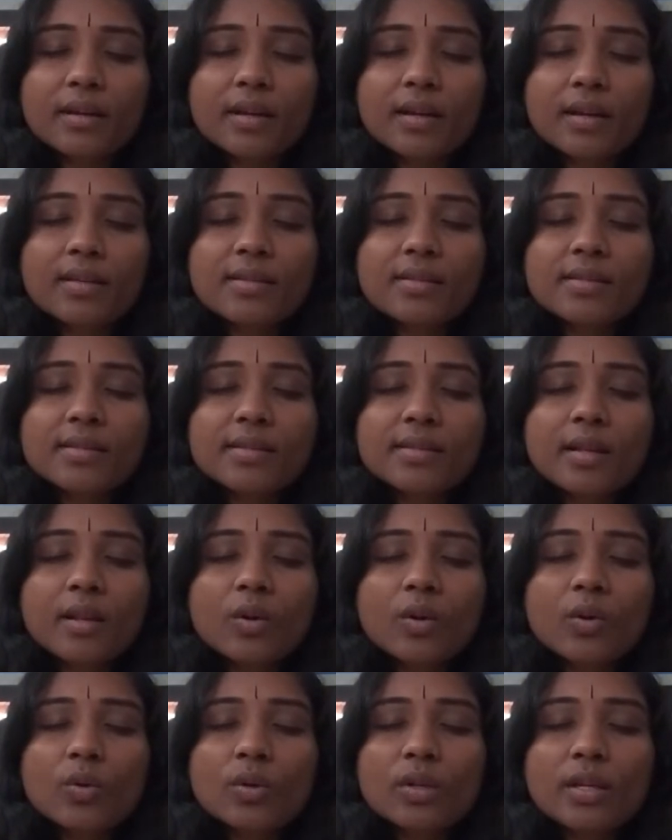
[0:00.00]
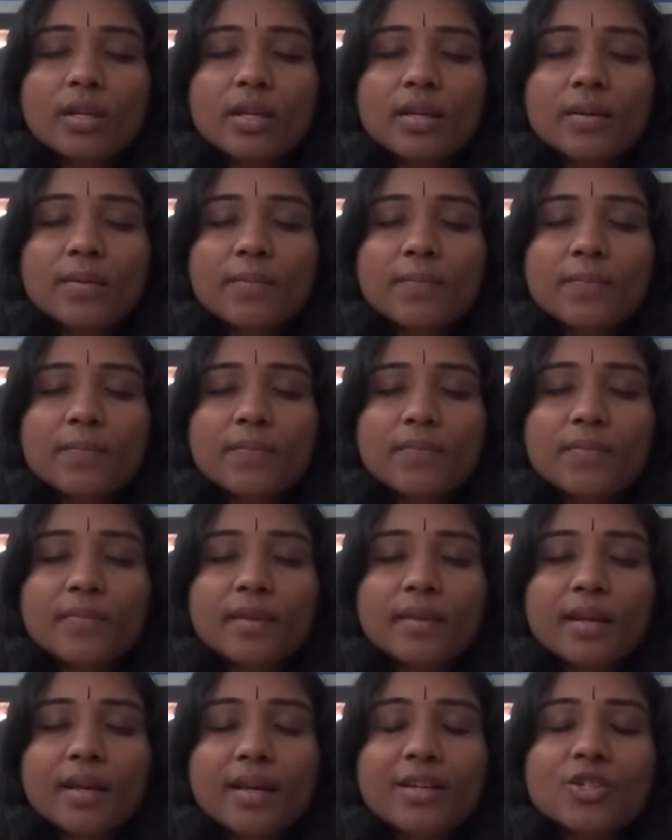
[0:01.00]
and slowly
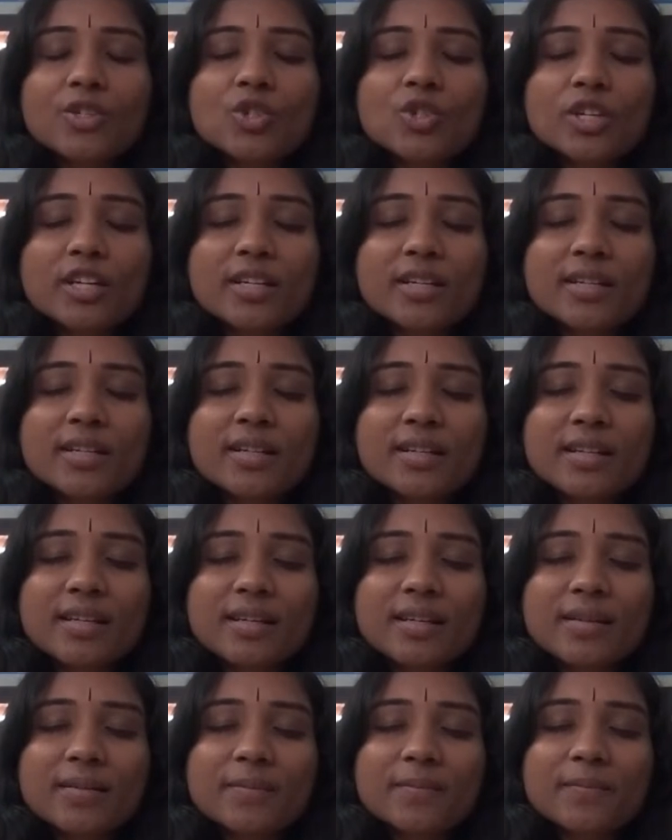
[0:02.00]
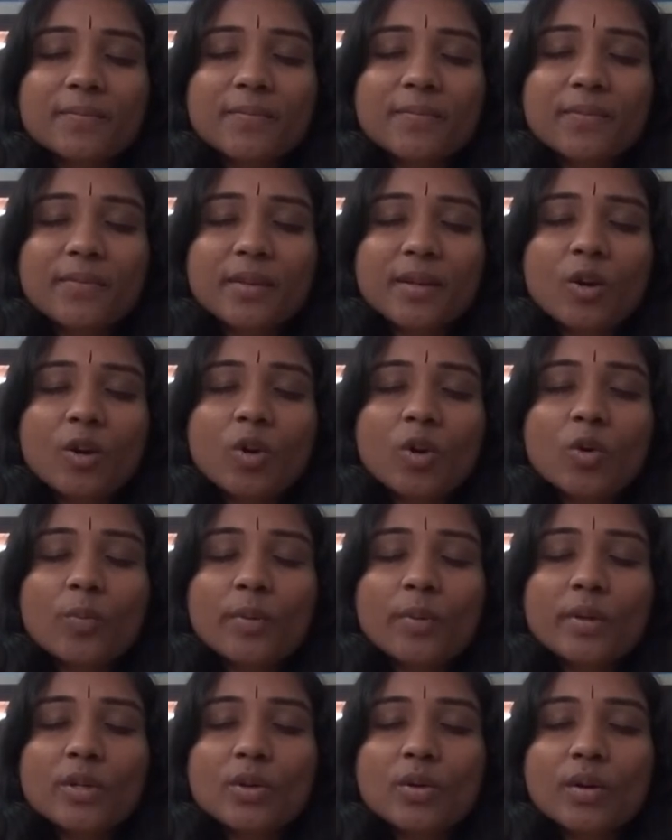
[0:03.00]
and gently
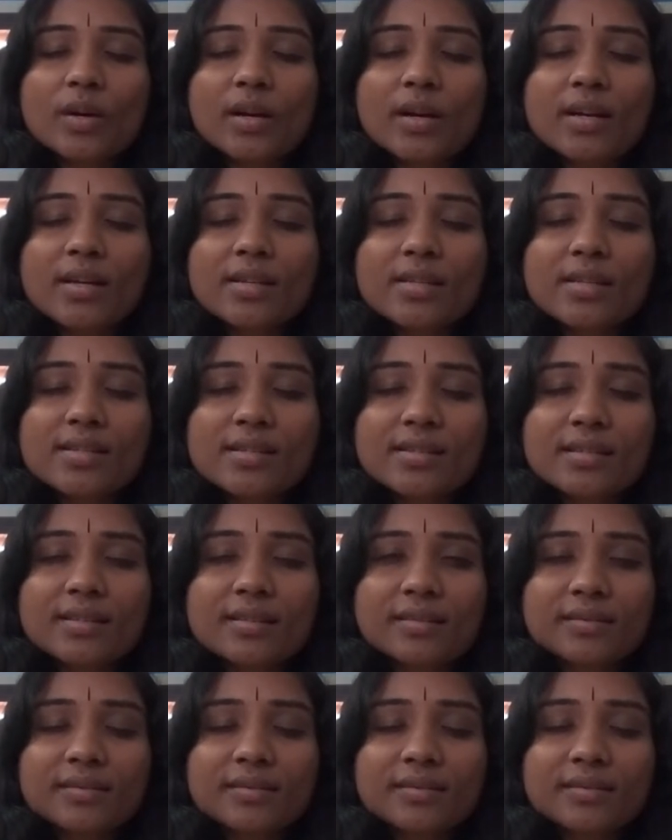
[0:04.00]
open your eyes.